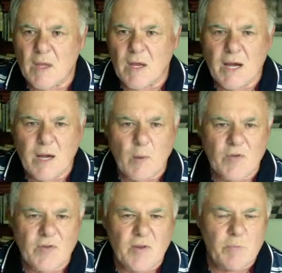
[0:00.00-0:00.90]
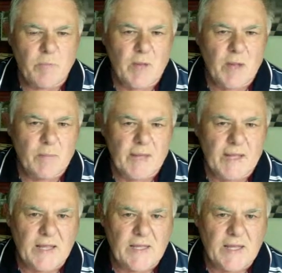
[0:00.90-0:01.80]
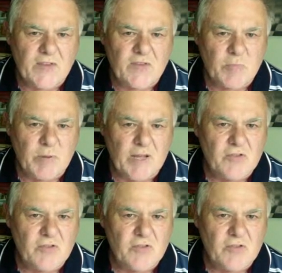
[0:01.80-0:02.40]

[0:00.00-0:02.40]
Anyway, see, black elects to play